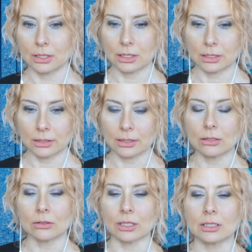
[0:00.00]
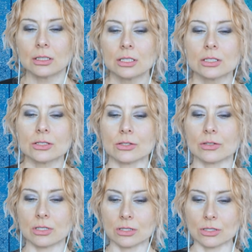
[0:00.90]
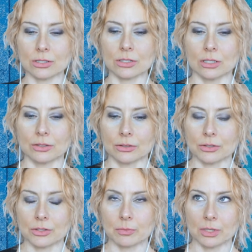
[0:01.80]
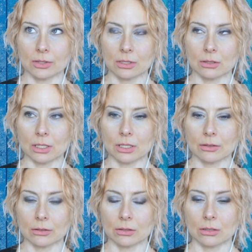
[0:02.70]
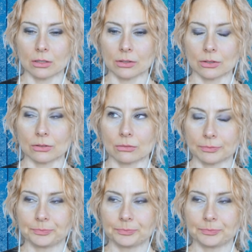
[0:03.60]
anything like that. Okay. So this is just her hunter spirit. Okay, they're her hunter